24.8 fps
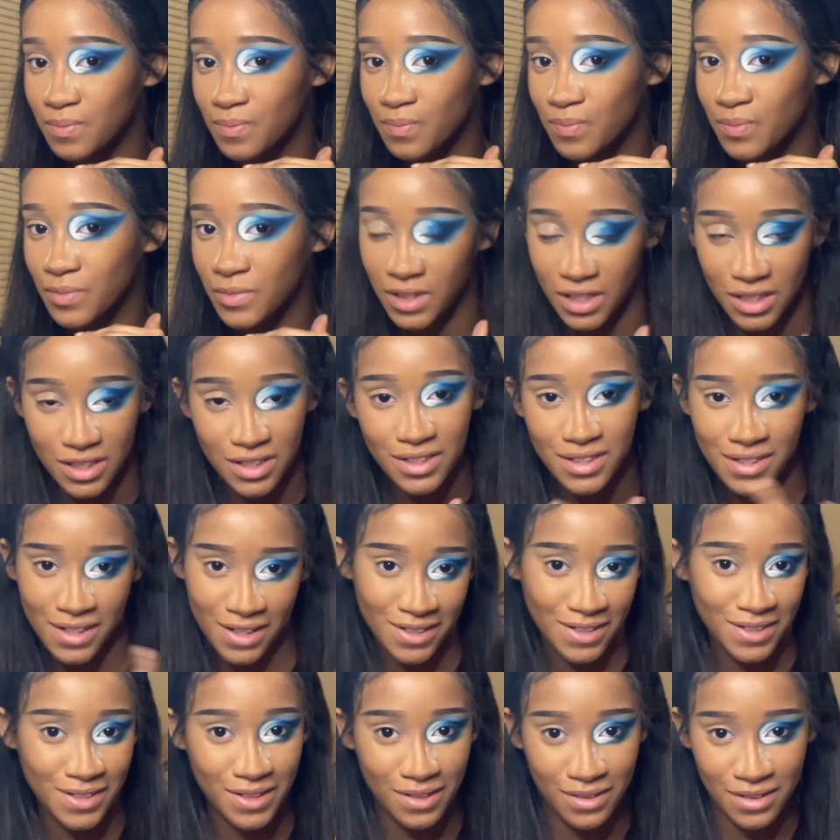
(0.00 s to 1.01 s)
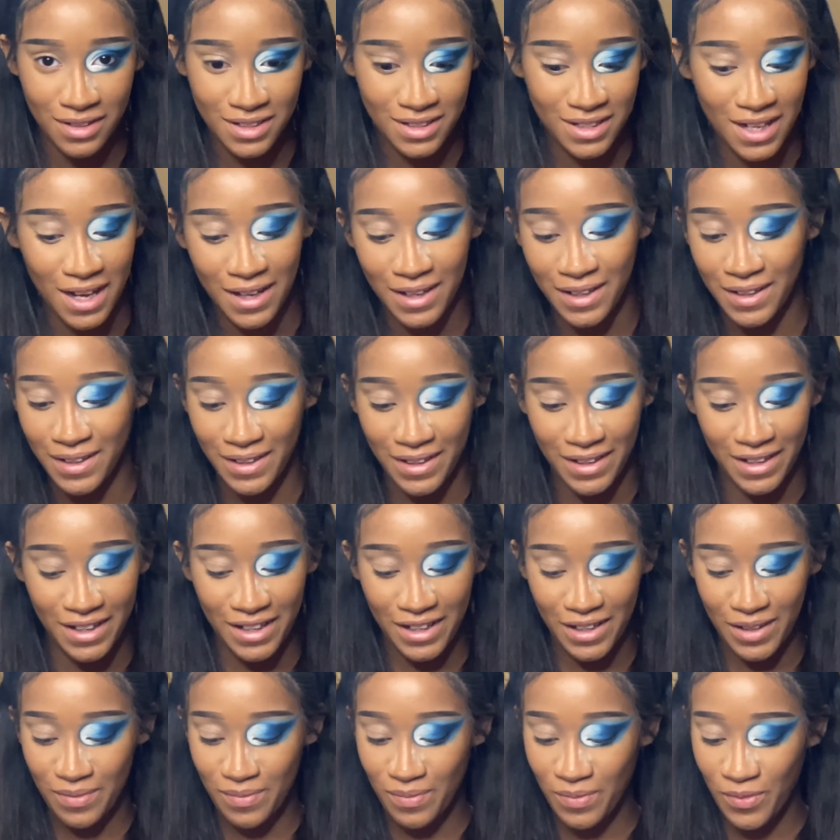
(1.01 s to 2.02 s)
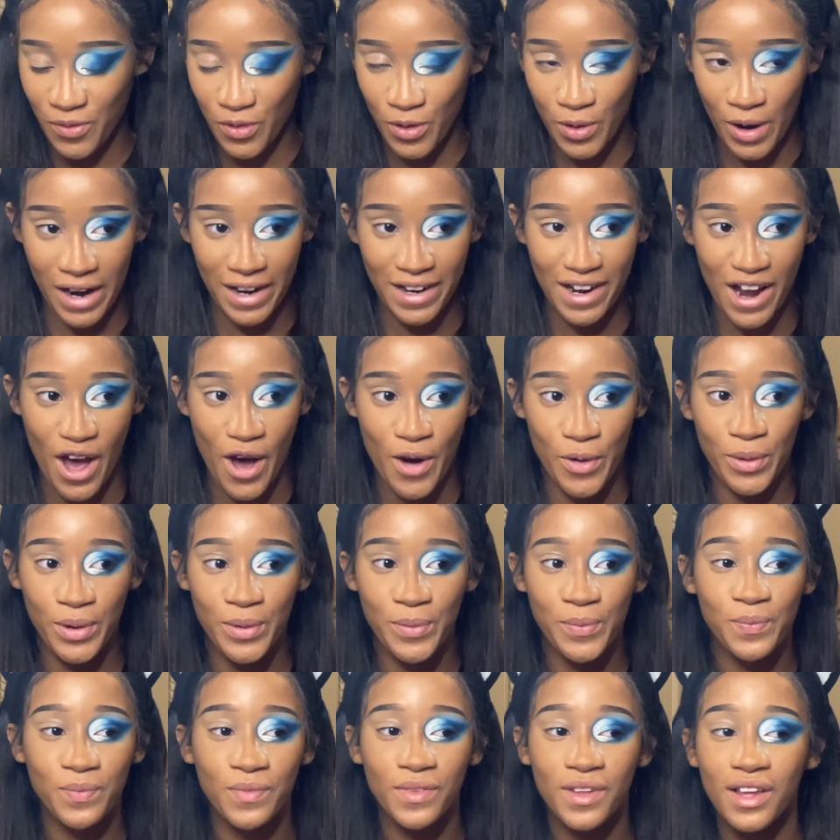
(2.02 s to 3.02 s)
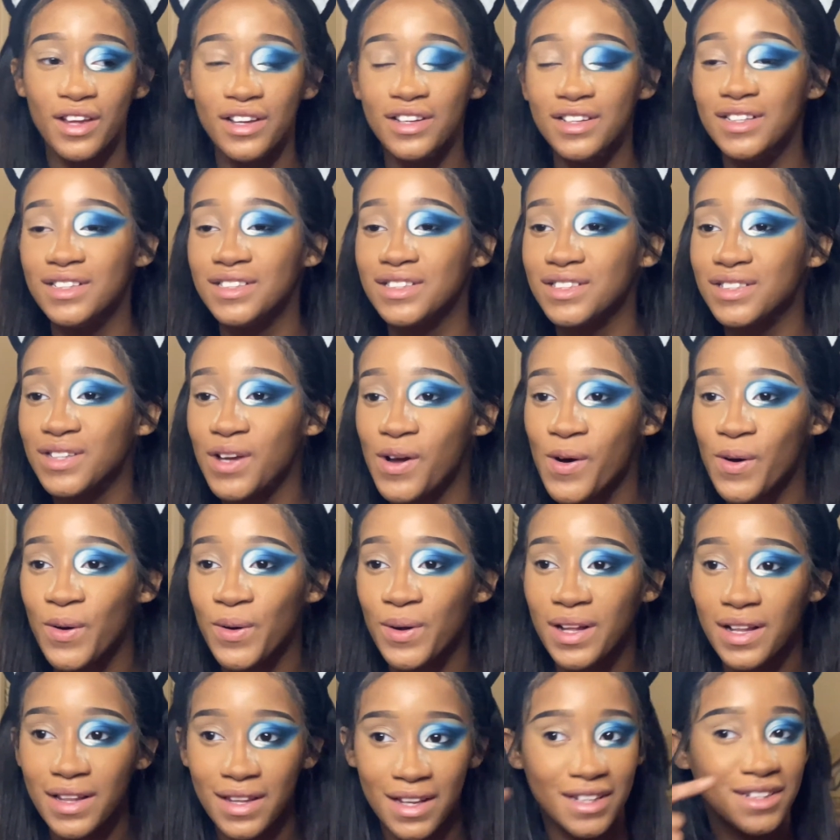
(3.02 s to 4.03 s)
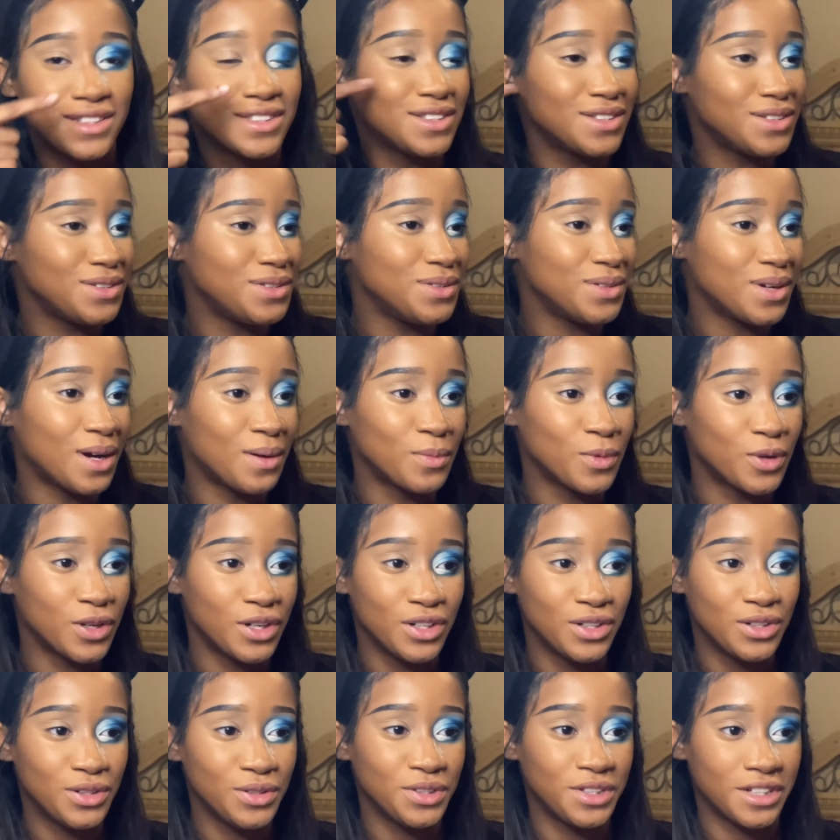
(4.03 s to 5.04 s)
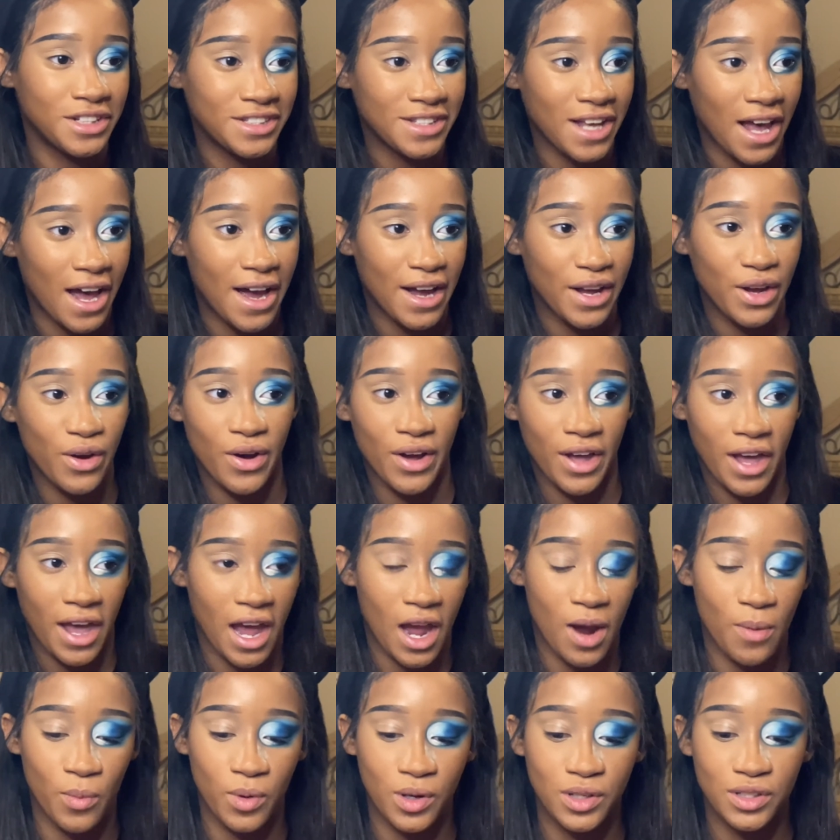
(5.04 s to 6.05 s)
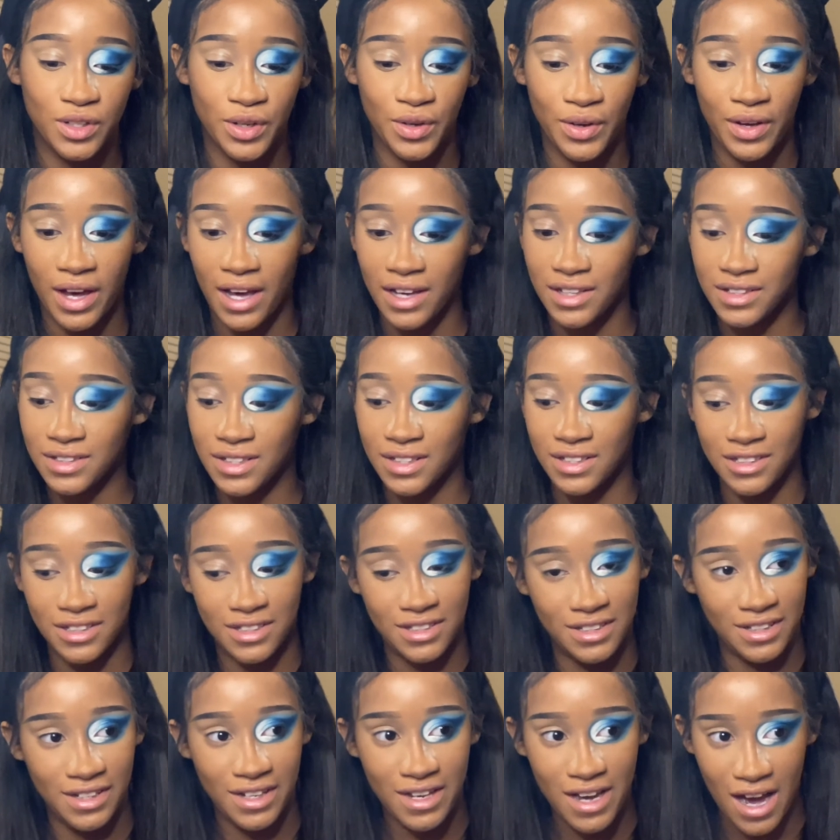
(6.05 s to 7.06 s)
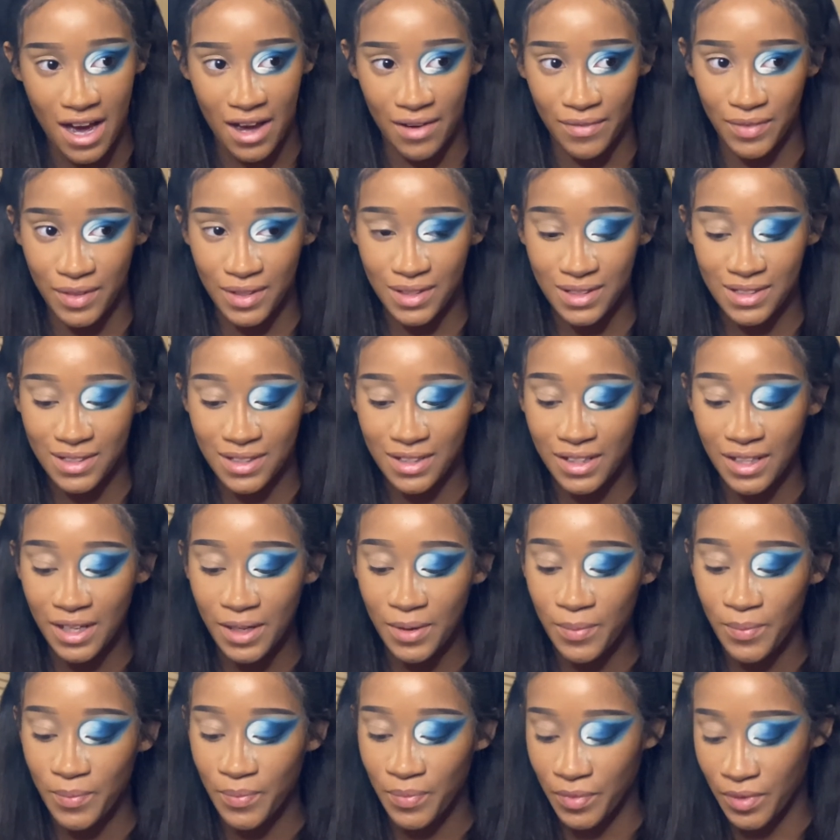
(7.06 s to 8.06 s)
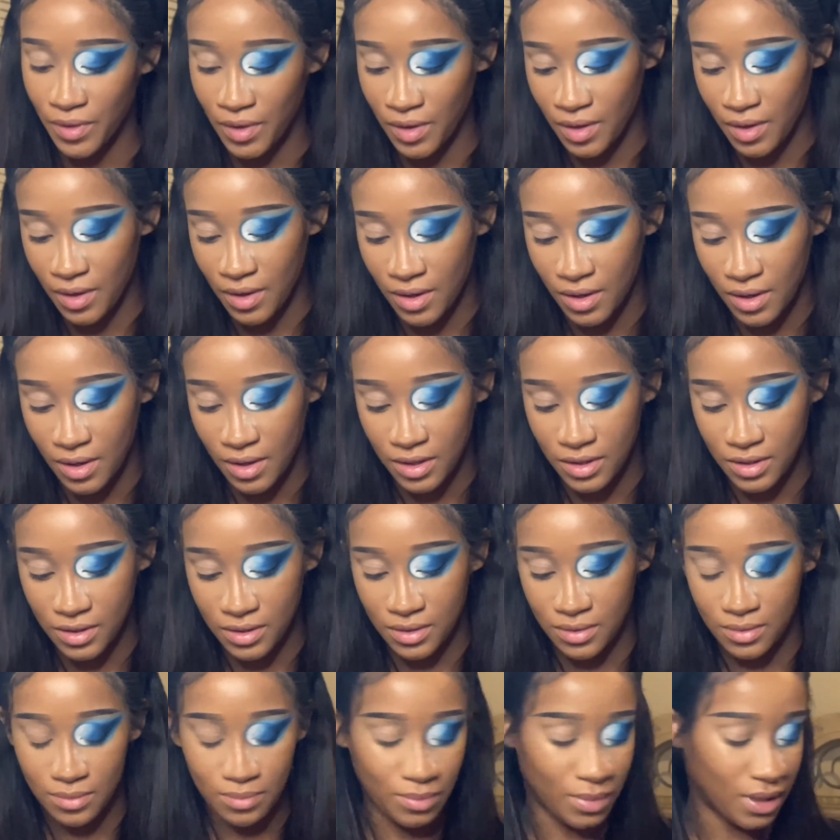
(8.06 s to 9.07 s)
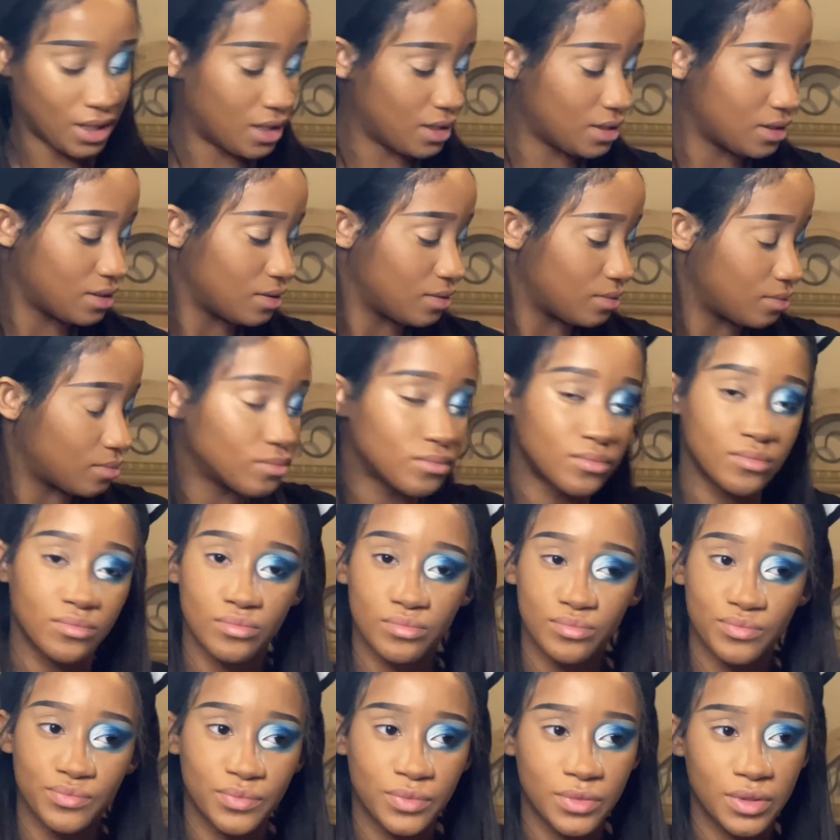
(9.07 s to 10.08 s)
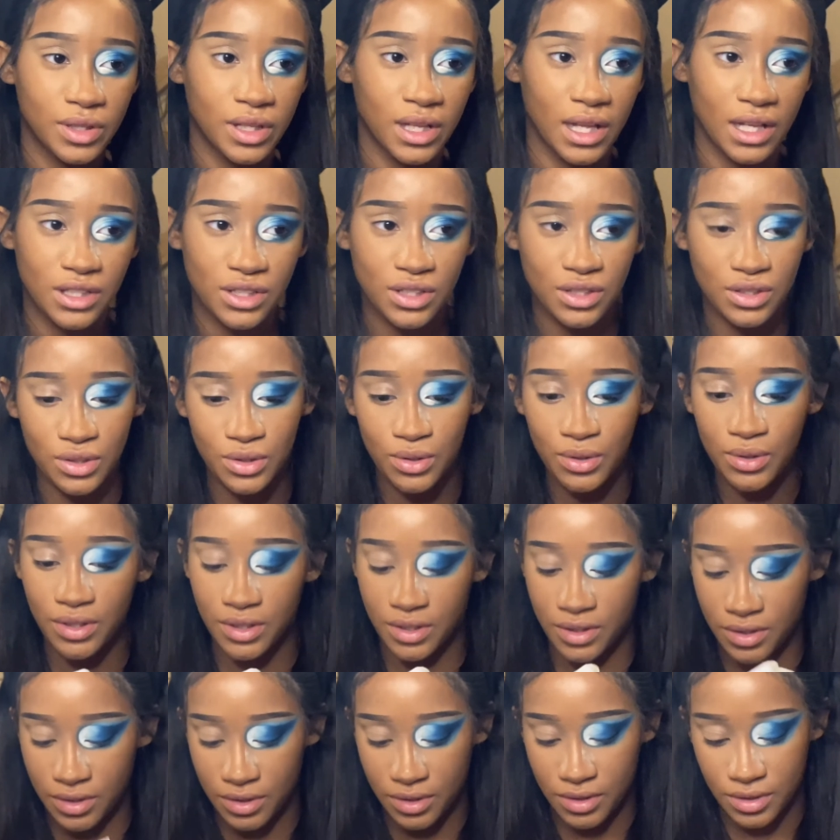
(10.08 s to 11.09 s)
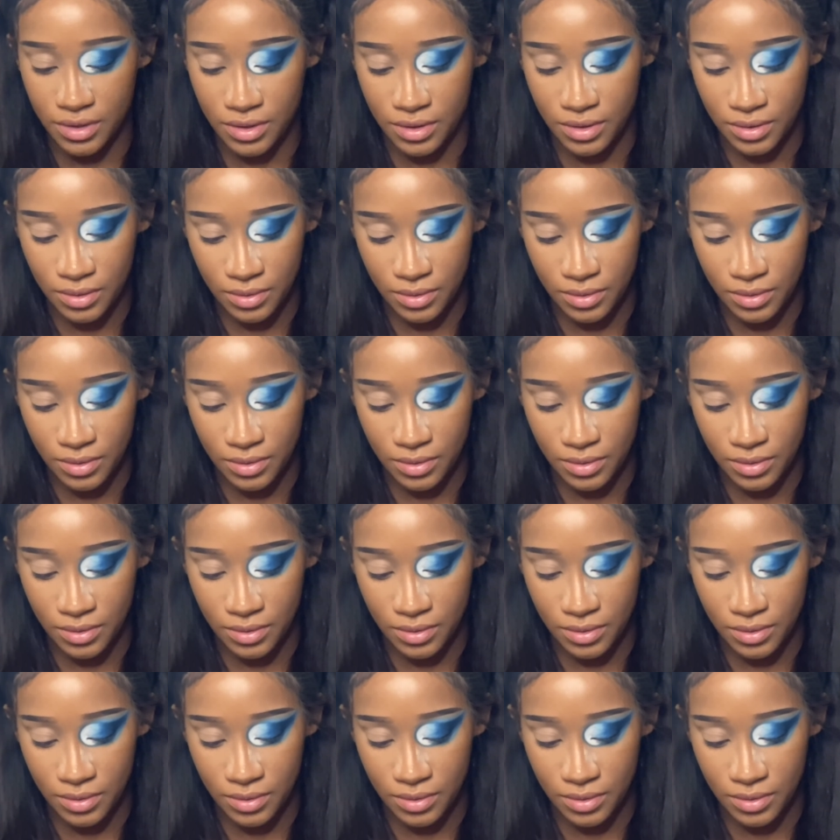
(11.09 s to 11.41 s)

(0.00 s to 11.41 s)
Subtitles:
this is as good as I can get it for right now. So I'm gonna do this eye on camera so you guys can see, obviously. But let's do this.